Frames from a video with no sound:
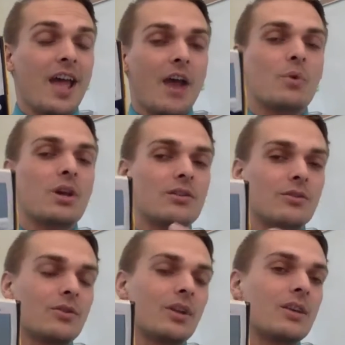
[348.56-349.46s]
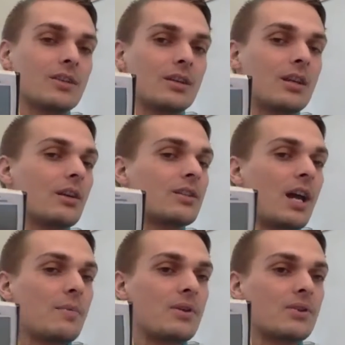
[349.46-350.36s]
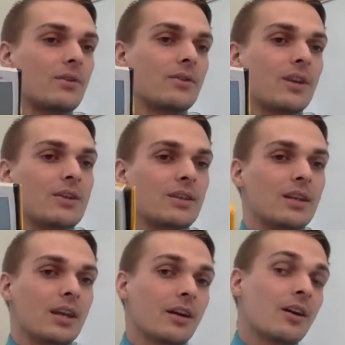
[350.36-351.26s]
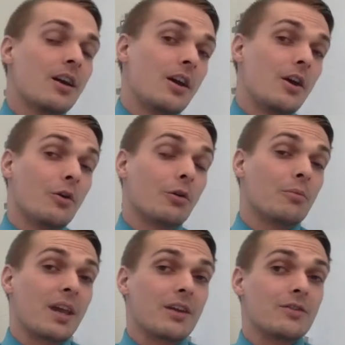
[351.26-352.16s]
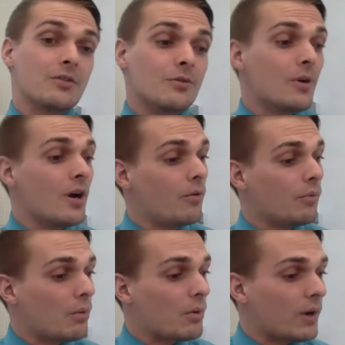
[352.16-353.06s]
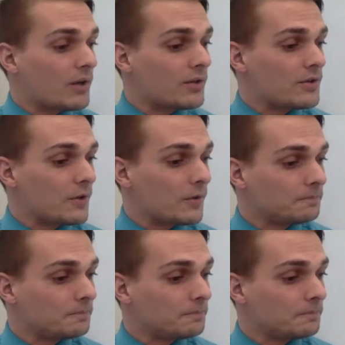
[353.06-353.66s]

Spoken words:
and we can do things in here, typing certain things in here in order to make it do what we want it to do.